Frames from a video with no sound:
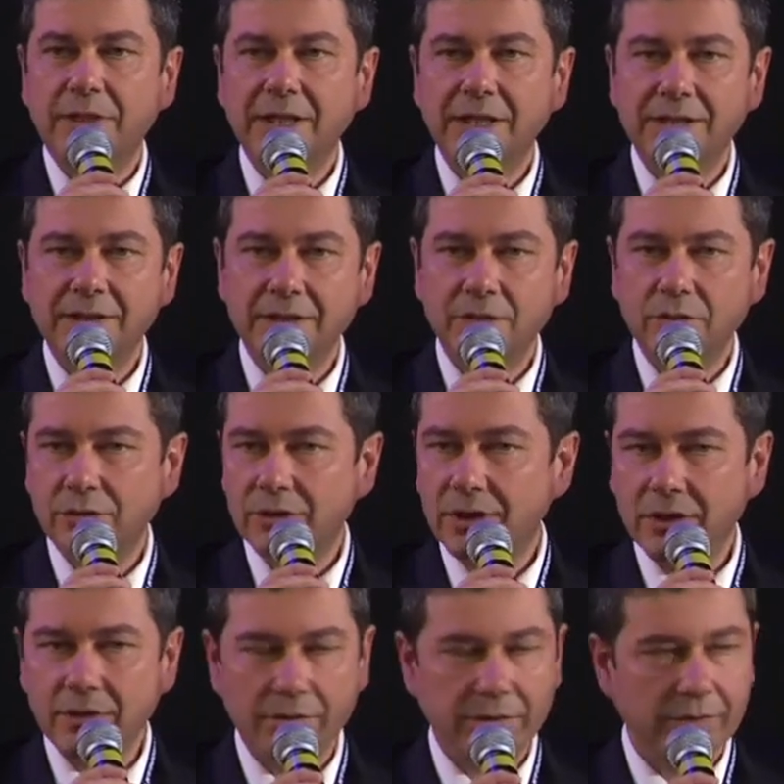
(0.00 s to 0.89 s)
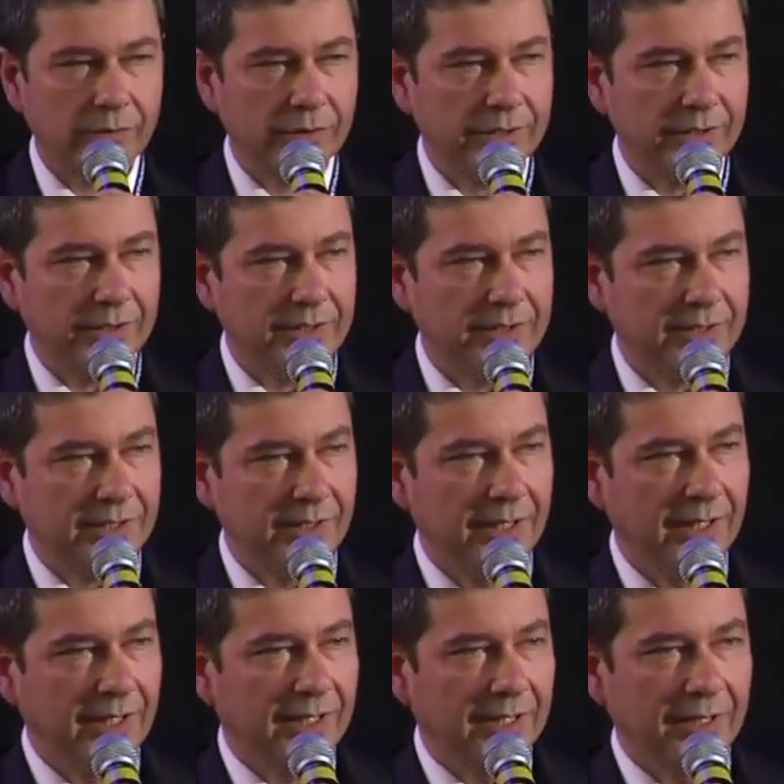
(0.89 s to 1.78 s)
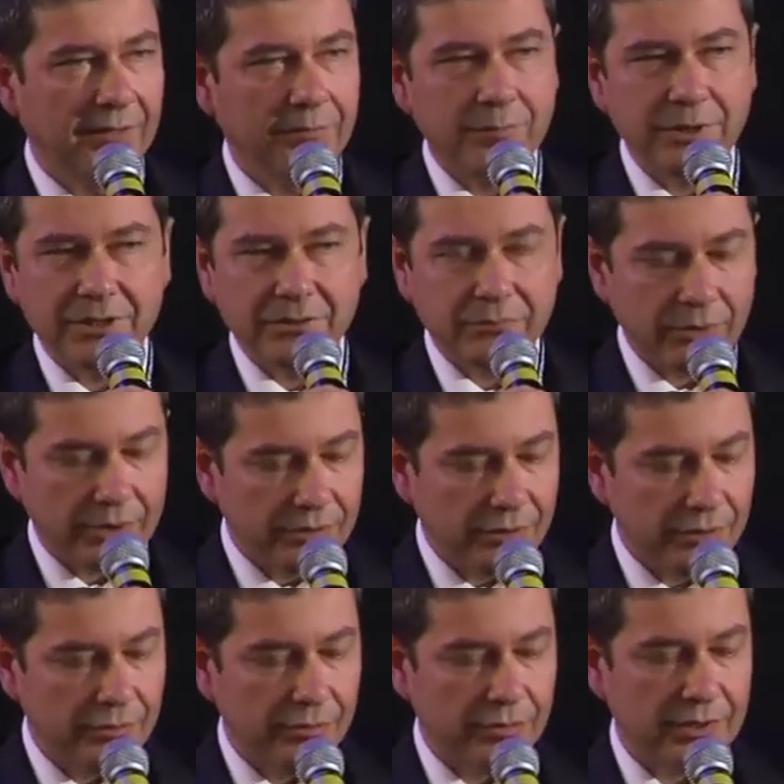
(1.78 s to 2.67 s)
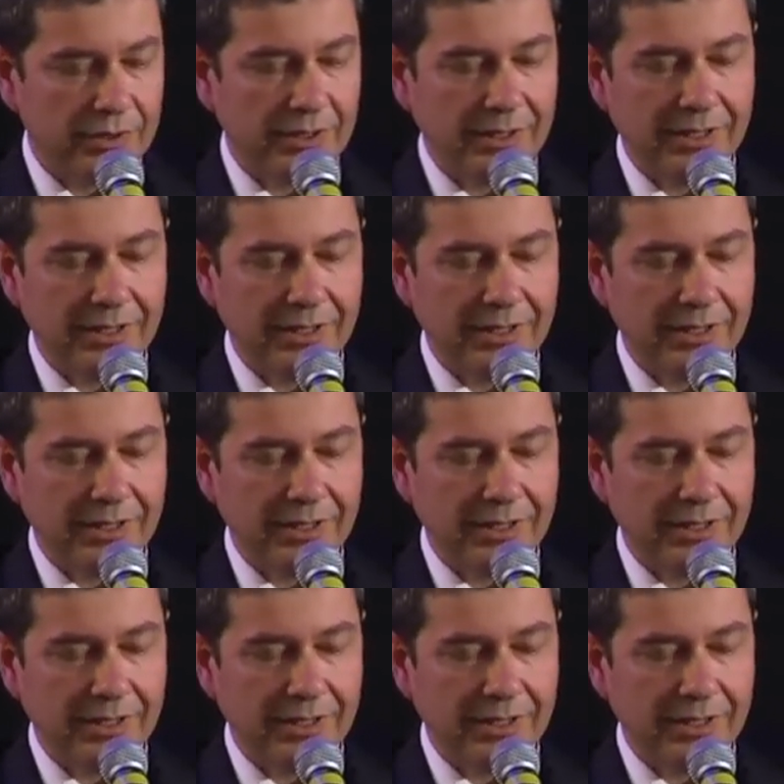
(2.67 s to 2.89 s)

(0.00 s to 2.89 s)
by local authorities have been reduced.